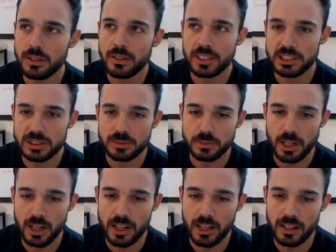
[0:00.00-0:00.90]
that's
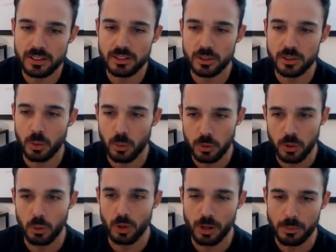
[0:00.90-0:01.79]

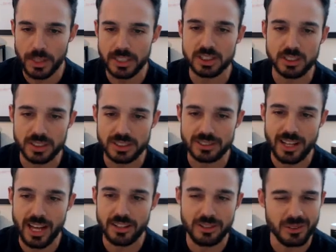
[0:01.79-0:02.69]
you'll want to make sure it's
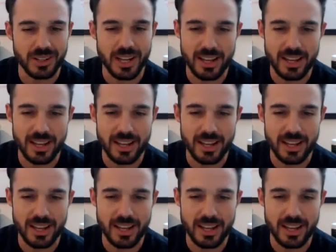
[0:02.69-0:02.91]
tied to an